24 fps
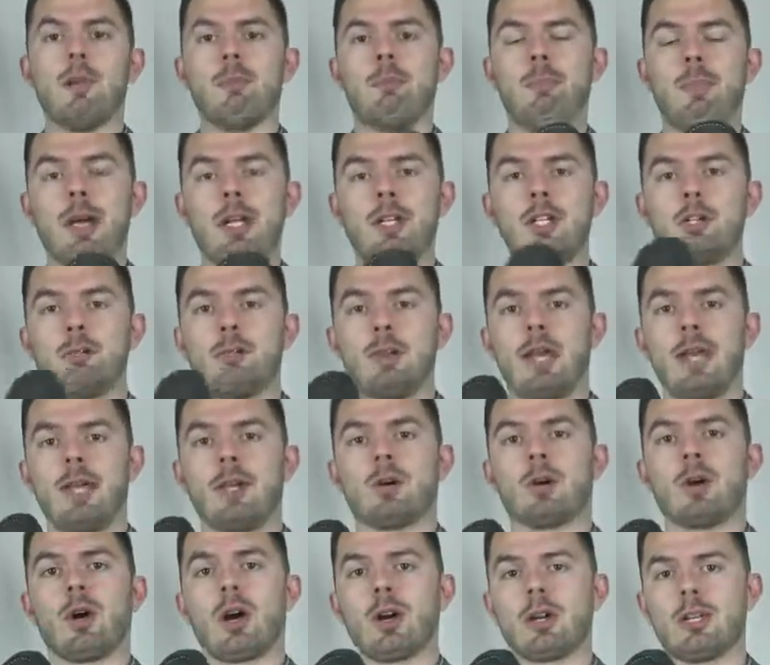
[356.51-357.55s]
benchmade
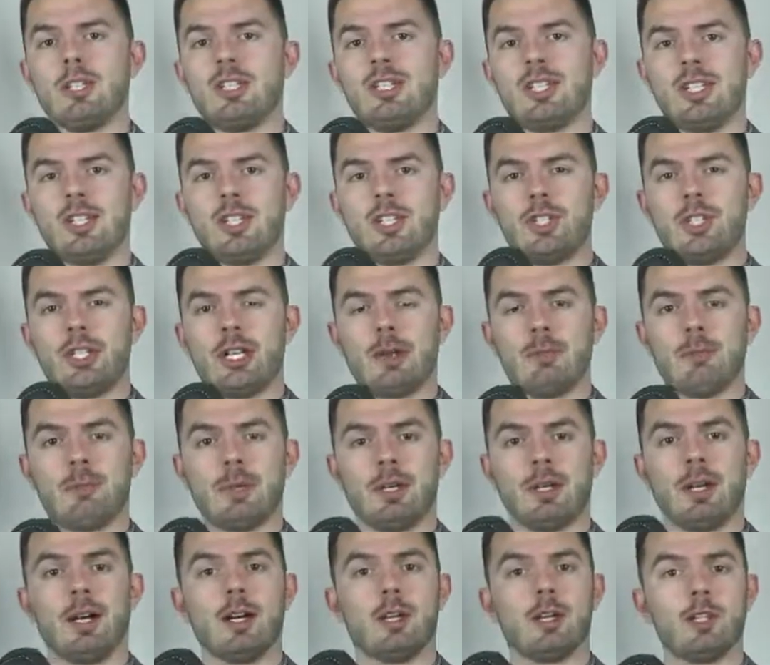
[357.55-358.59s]
or
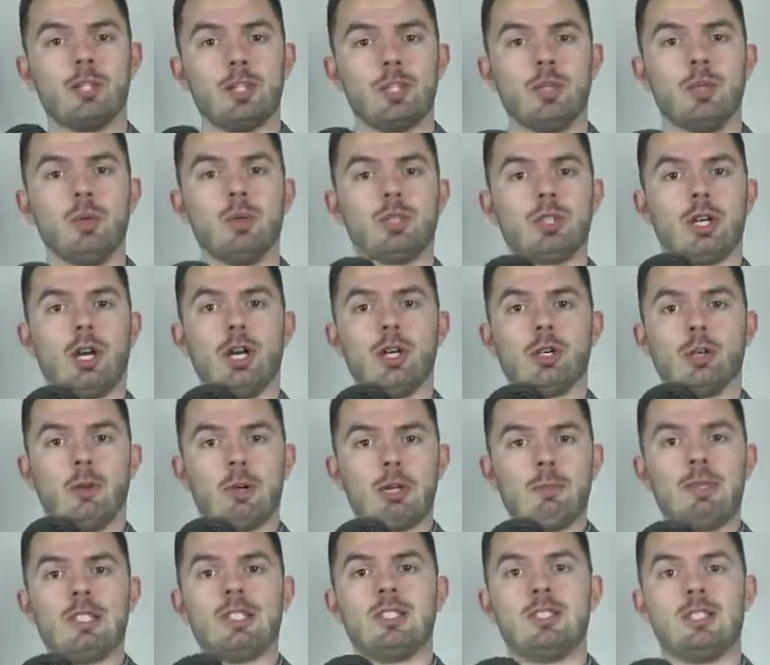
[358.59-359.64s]
artisanship shoes are going to
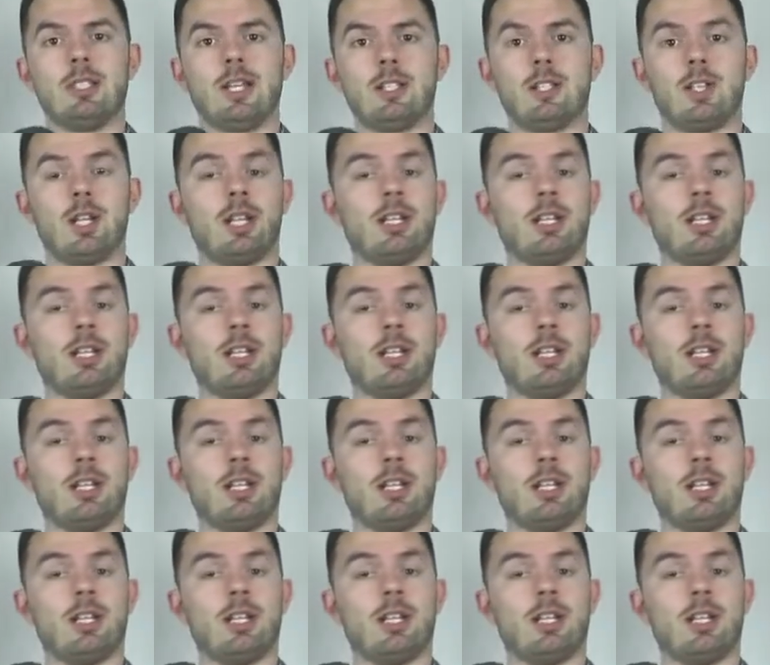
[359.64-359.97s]
be stitched,